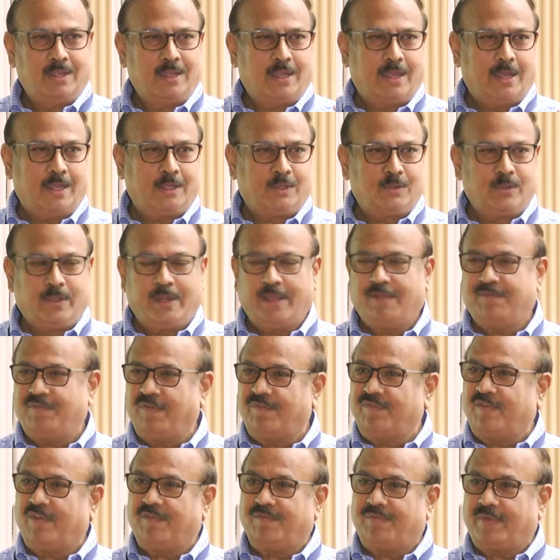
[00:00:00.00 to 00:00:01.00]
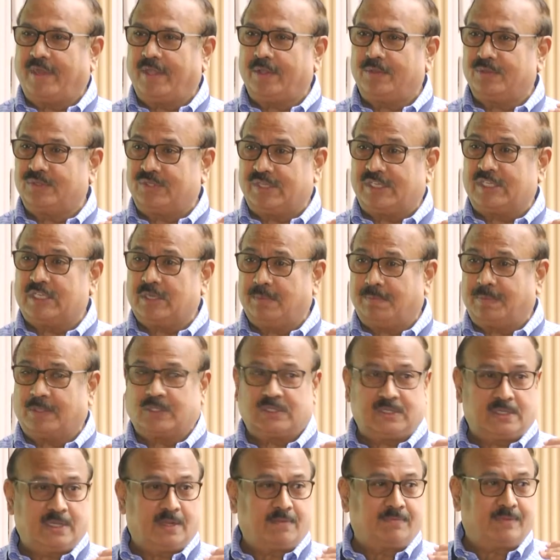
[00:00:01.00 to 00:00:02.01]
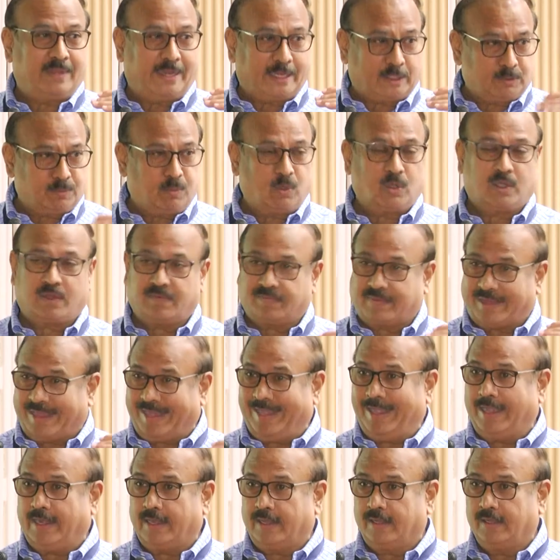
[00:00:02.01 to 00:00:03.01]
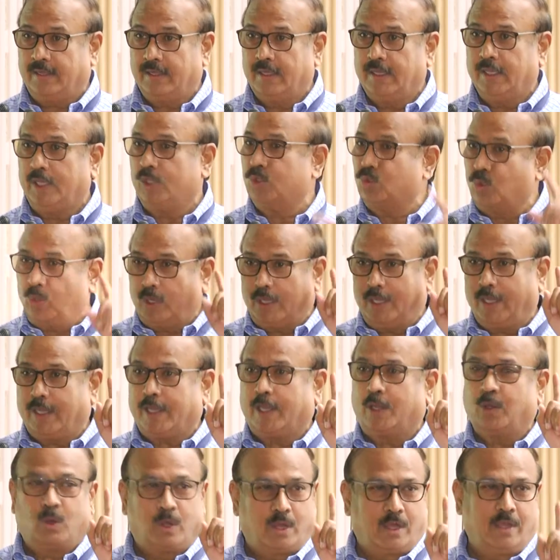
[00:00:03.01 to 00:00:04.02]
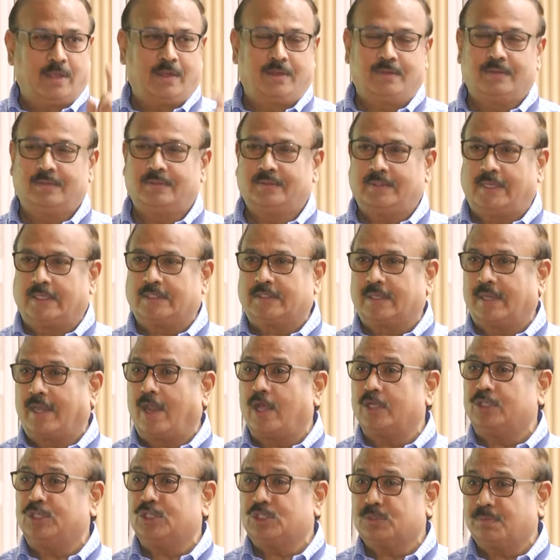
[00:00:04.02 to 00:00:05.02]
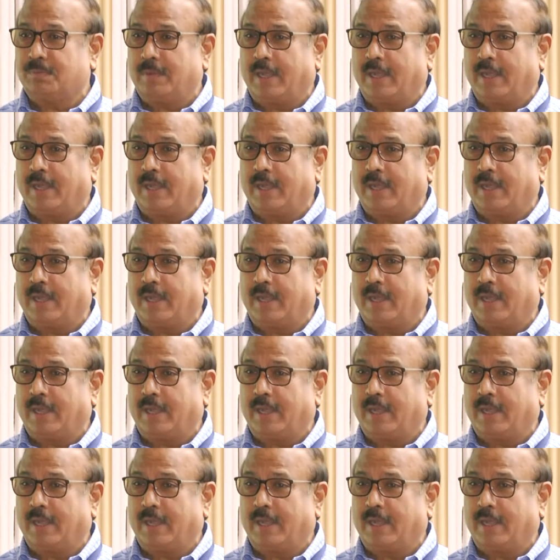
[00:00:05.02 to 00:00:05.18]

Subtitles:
And today 55 to 60% of the export of Canada is only canola oil. That's the largest